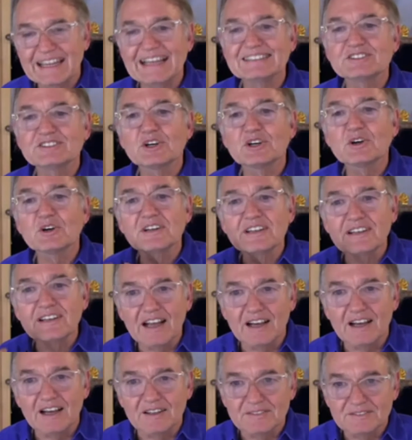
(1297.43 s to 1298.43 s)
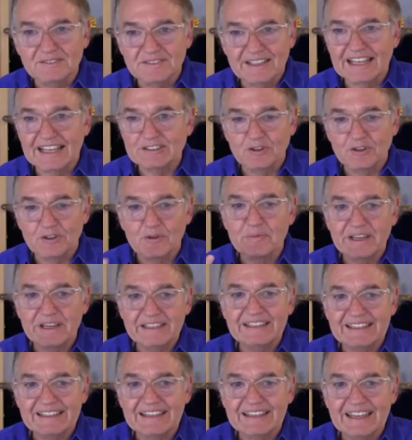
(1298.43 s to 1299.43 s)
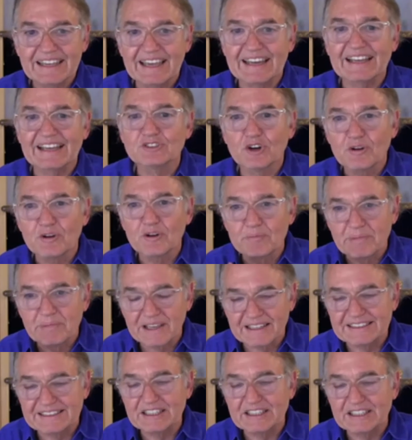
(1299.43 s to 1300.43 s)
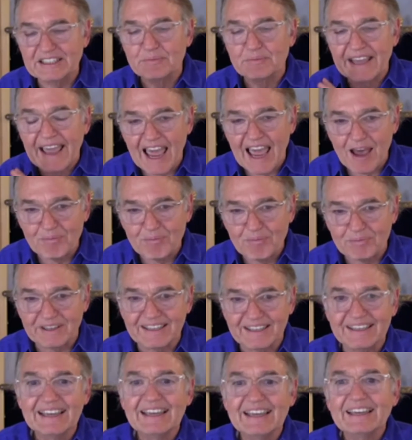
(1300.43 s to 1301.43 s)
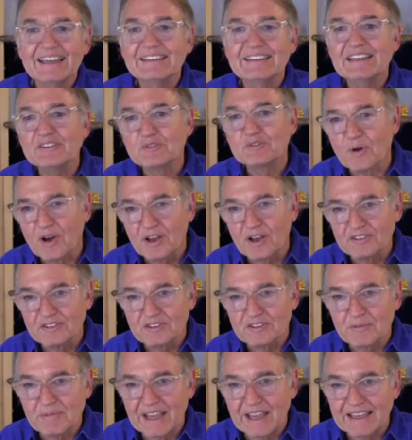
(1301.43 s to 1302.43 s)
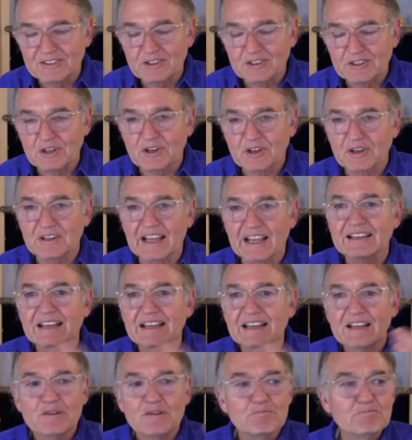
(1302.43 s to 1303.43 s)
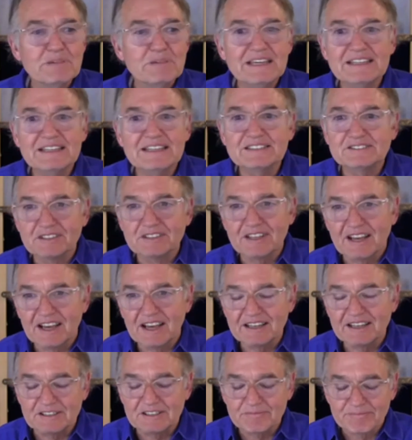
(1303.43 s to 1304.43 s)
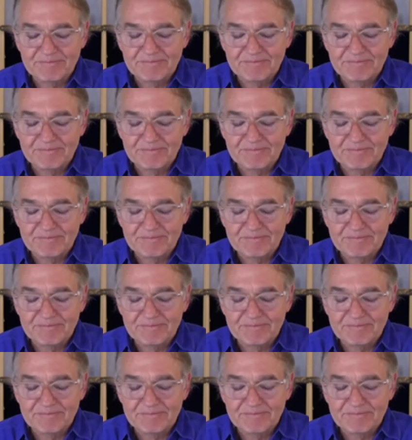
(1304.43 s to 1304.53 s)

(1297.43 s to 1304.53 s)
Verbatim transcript: It's her love, and that's what men need to get. It's her ability to be happy that draws a man to her like bees to the honey.